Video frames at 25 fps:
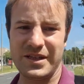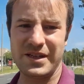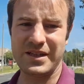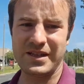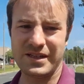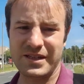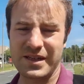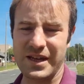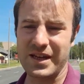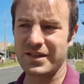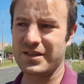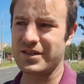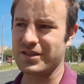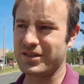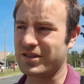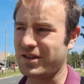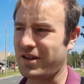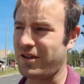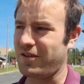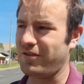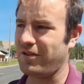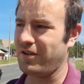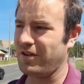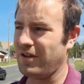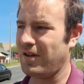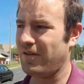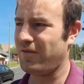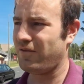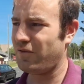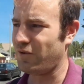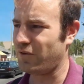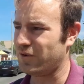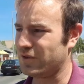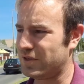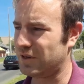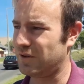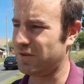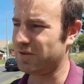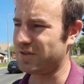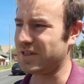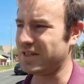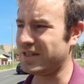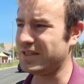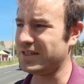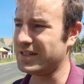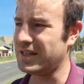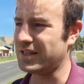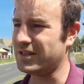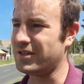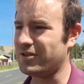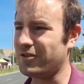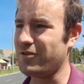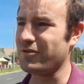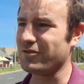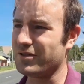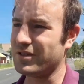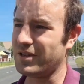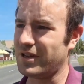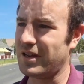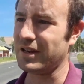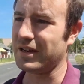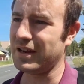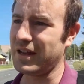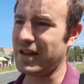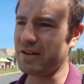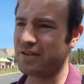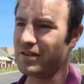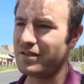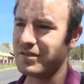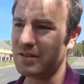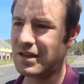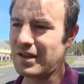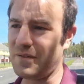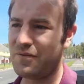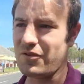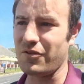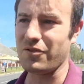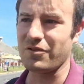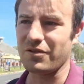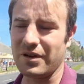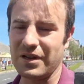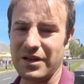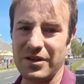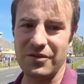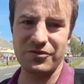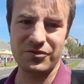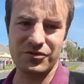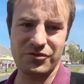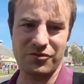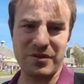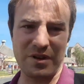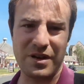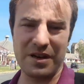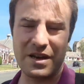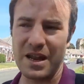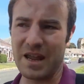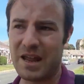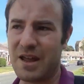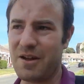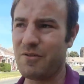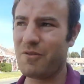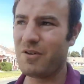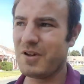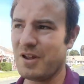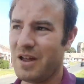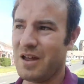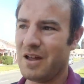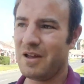city centre so if you want to see what the city centre looks like then have a look at the link on screen now.